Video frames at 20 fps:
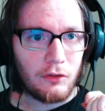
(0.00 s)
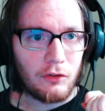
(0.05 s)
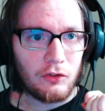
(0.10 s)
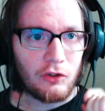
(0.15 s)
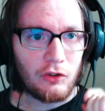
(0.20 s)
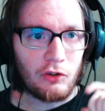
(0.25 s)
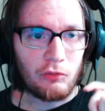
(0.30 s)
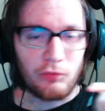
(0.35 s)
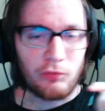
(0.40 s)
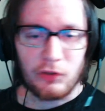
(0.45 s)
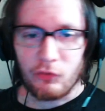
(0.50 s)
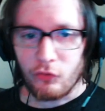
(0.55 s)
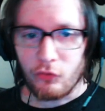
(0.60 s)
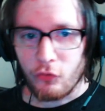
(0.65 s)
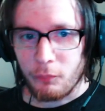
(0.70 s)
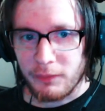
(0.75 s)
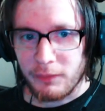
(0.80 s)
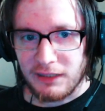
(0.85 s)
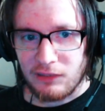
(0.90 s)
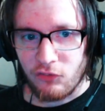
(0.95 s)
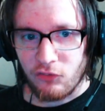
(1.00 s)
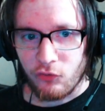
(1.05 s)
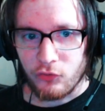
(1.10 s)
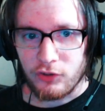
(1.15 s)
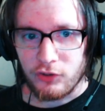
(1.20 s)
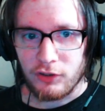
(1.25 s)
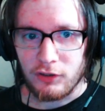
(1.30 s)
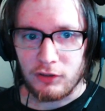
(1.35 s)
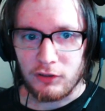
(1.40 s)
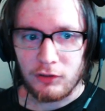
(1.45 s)
No viewers, but that's
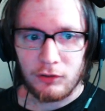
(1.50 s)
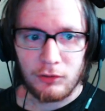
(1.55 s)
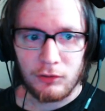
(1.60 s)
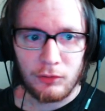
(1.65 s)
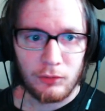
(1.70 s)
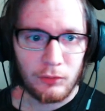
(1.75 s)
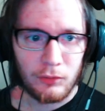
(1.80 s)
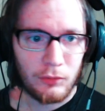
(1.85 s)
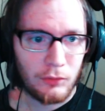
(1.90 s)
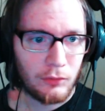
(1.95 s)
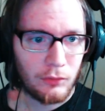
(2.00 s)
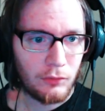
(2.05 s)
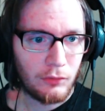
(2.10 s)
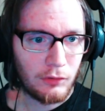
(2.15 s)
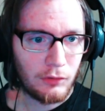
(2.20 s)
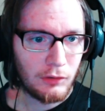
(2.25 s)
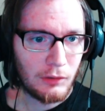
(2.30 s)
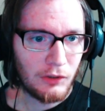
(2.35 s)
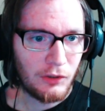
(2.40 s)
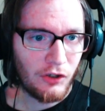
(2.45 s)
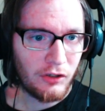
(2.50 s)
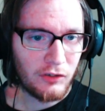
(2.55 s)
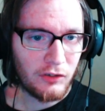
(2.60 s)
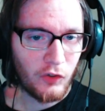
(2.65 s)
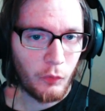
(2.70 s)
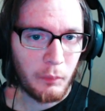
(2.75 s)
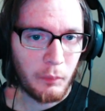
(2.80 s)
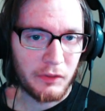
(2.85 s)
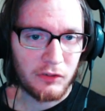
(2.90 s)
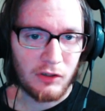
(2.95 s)
okay. I didn't
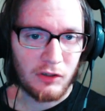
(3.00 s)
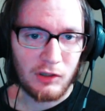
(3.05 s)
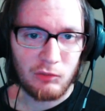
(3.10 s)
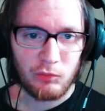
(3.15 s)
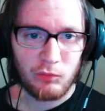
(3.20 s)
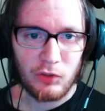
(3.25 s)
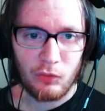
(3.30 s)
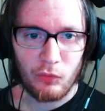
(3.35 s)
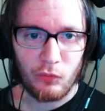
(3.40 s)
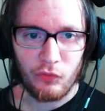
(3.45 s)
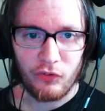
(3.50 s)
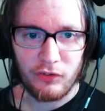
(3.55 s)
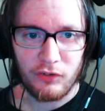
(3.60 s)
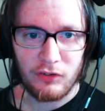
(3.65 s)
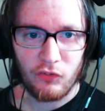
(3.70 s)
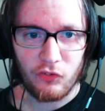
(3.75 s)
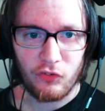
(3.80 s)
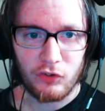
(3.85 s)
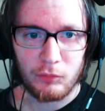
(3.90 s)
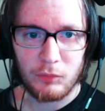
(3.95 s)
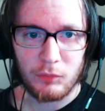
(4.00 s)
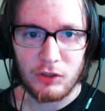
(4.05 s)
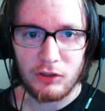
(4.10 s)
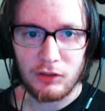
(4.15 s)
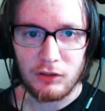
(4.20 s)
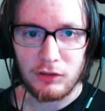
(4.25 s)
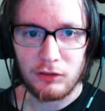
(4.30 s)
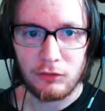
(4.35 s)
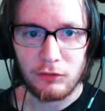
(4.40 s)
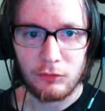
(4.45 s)
expect any viewers at this time of
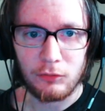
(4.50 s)
day.